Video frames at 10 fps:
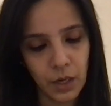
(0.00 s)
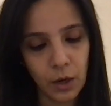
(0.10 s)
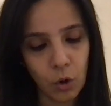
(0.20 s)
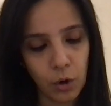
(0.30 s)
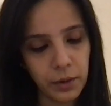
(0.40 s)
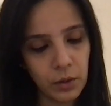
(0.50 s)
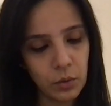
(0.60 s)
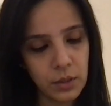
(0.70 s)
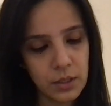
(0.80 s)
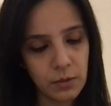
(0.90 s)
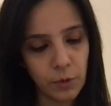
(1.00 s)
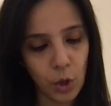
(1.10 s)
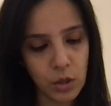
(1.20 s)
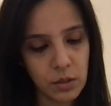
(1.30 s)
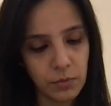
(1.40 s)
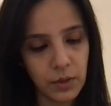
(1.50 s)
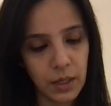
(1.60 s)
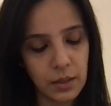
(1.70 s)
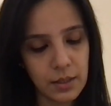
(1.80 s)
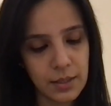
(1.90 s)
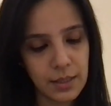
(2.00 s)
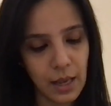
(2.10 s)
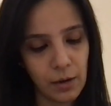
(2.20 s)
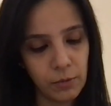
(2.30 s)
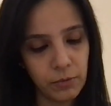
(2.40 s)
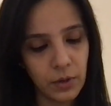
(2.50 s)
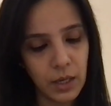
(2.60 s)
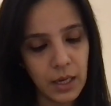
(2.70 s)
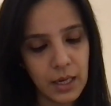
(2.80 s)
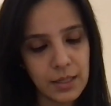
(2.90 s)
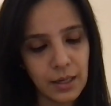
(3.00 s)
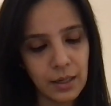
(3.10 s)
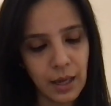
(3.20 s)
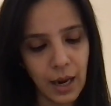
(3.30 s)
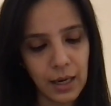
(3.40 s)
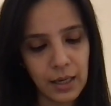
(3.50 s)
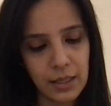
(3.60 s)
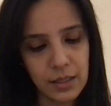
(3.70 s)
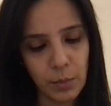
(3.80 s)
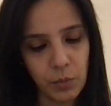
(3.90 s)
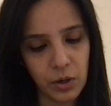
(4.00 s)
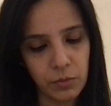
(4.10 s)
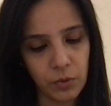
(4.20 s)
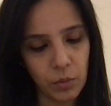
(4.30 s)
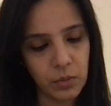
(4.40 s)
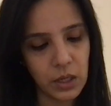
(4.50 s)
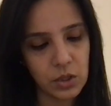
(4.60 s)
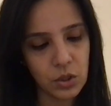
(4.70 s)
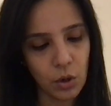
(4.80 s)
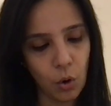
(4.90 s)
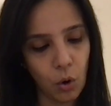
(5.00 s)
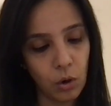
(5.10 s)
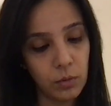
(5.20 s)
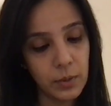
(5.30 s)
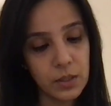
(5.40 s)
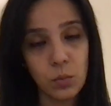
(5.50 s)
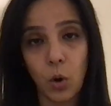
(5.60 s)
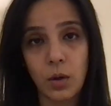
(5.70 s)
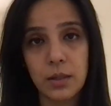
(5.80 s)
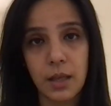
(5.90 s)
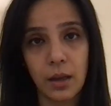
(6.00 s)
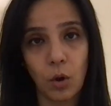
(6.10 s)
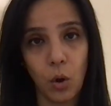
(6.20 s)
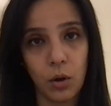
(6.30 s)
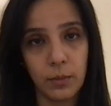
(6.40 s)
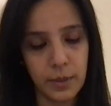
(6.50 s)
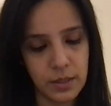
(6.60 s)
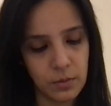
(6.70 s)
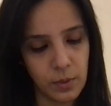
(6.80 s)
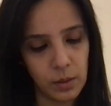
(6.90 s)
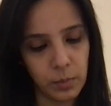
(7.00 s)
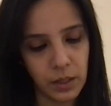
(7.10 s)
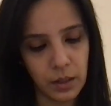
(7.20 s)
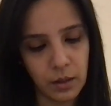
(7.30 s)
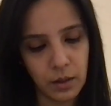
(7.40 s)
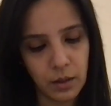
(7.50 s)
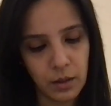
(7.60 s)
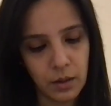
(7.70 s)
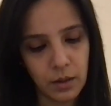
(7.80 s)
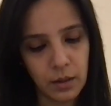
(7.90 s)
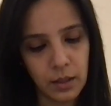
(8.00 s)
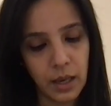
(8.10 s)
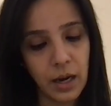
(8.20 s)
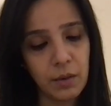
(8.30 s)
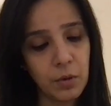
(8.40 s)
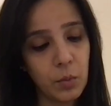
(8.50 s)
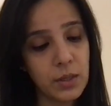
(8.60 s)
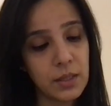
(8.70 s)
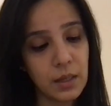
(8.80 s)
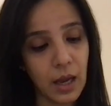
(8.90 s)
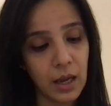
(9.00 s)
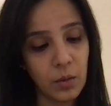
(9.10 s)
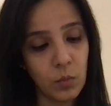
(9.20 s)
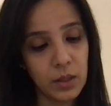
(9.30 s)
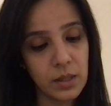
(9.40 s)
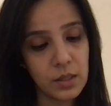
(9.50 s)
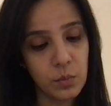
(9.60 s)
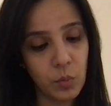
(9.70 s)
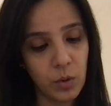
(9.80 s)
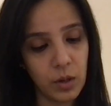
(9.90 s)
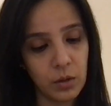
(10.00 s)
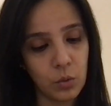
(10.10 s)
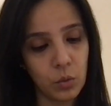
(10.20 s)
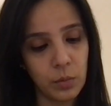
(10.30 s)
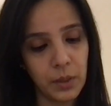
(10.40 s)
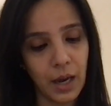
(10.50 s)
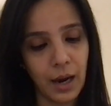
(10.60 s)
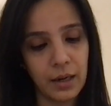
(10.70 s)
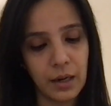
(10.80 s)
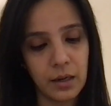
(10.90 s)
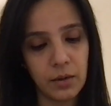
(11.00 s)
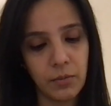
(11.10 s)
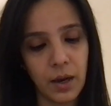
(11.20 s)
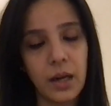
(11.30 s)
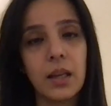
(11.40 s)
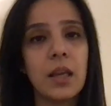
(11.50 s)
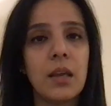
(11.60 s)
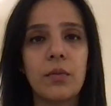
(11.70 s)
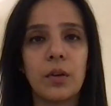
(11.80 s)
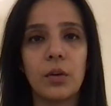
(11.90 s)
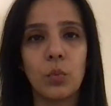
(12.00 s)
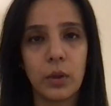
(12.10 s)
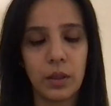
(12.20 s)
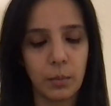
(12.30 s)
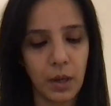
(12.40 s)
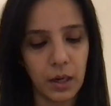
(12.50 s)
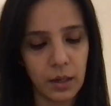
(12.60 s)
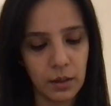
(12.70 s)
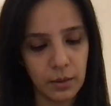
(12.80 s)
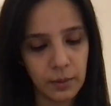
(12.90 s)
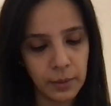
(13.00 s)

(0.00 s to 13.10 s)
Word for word: According to this philosophy, the self is entirely separate from nature, always was and always will be. There never was a time when the spirit could be identified even with the mind.